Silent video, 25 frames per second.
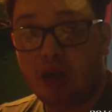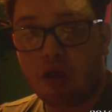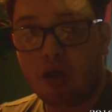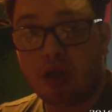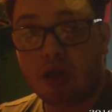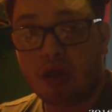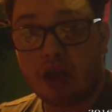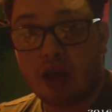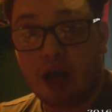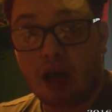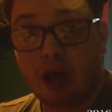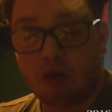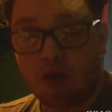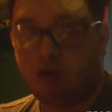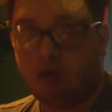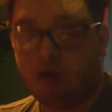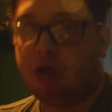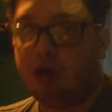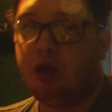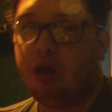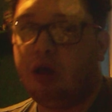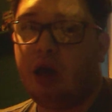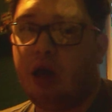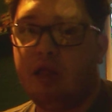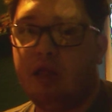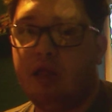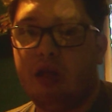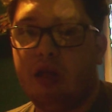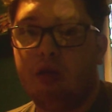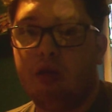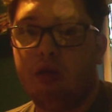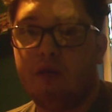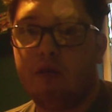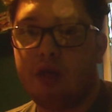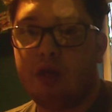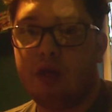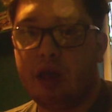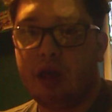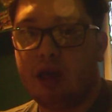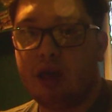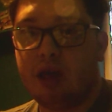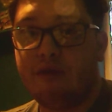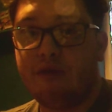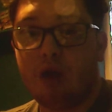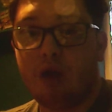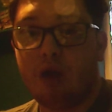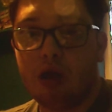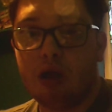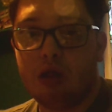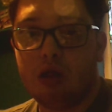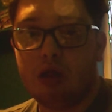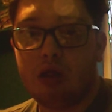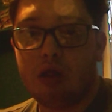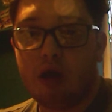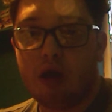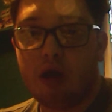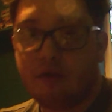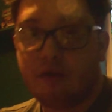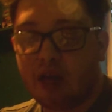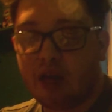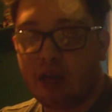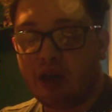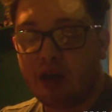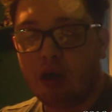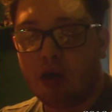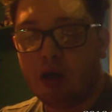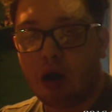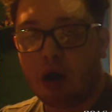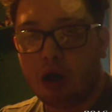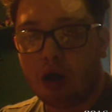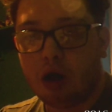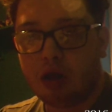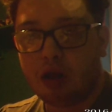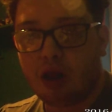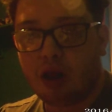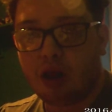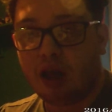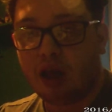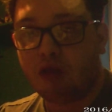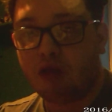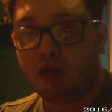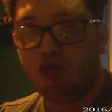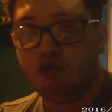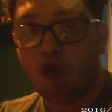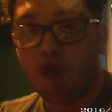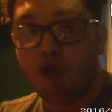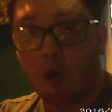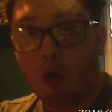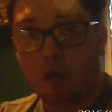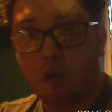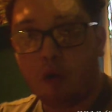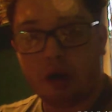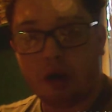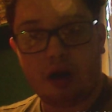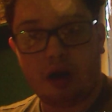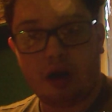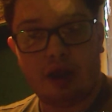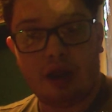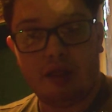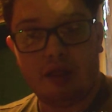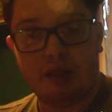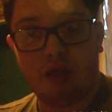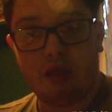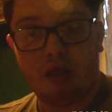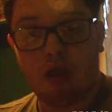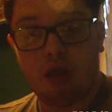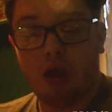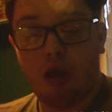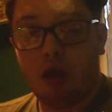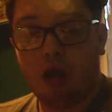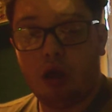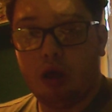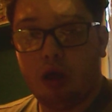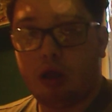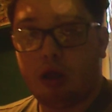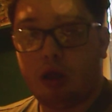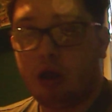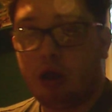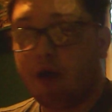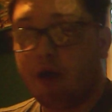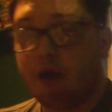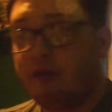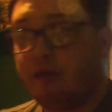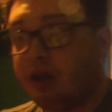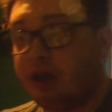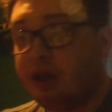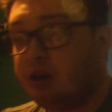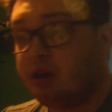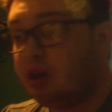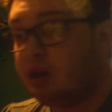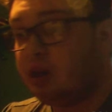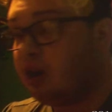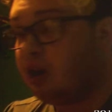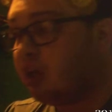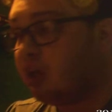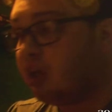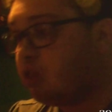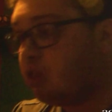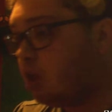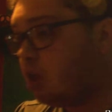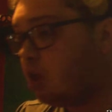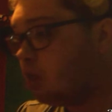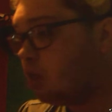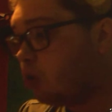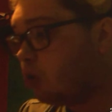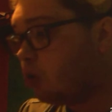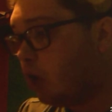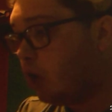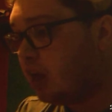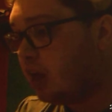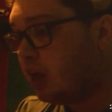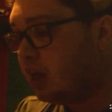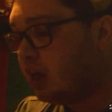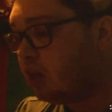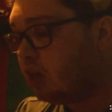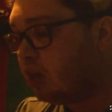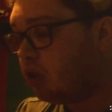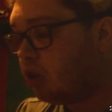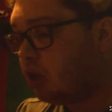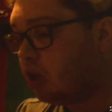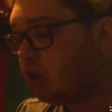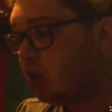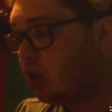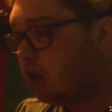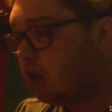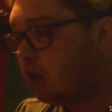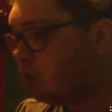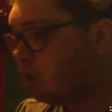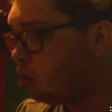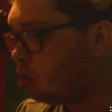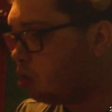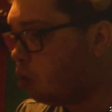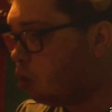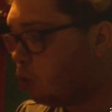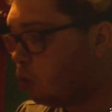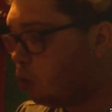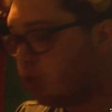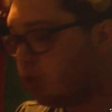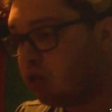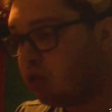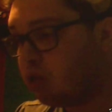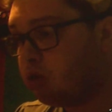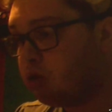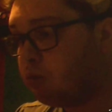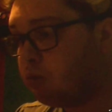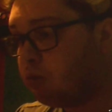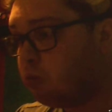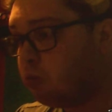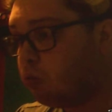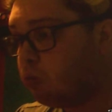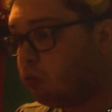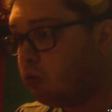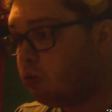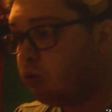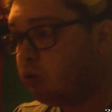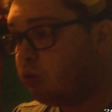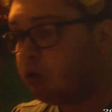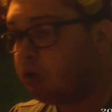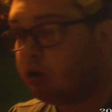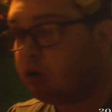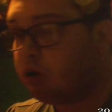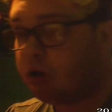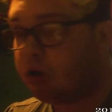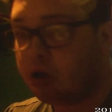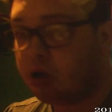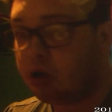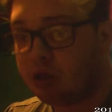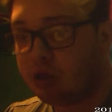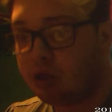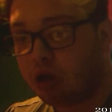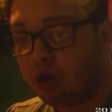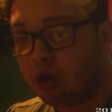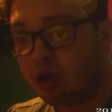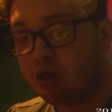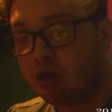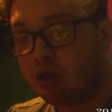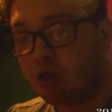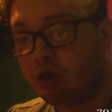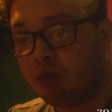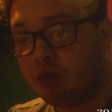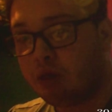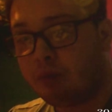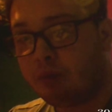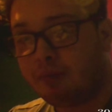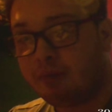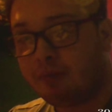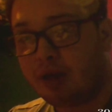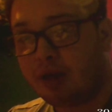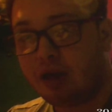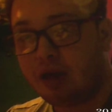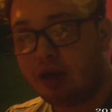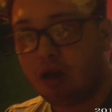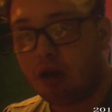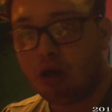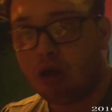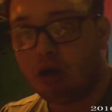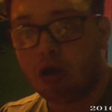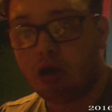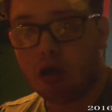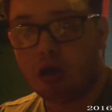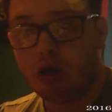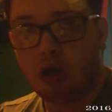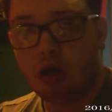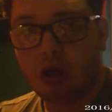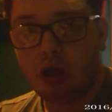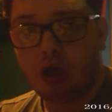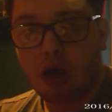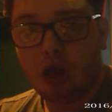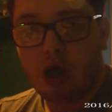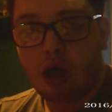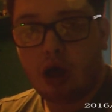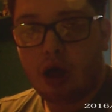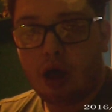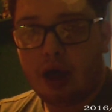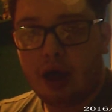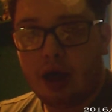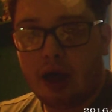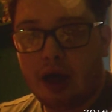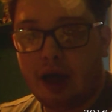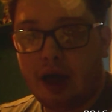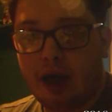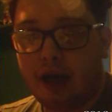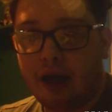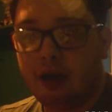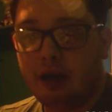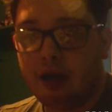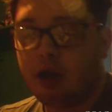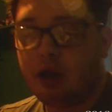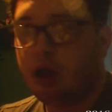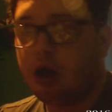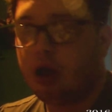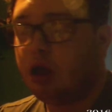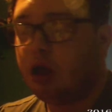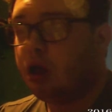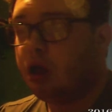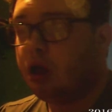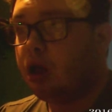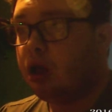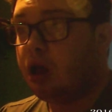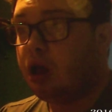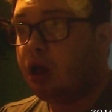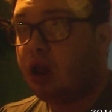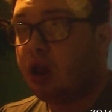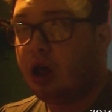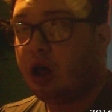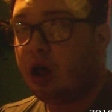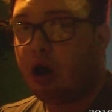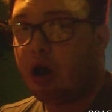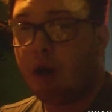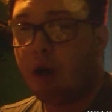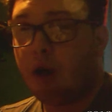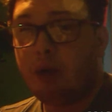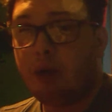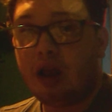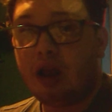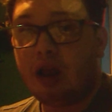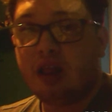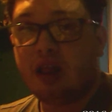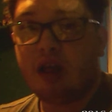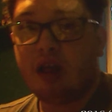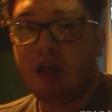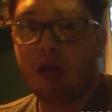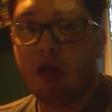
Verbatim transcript: he gets angry, like, he used to get angry. And then obviously he finds stuff that he likes, like drawing and stuff. And like, he's got ADHD, he's got autism, whatnot. So that's my mate Luke. And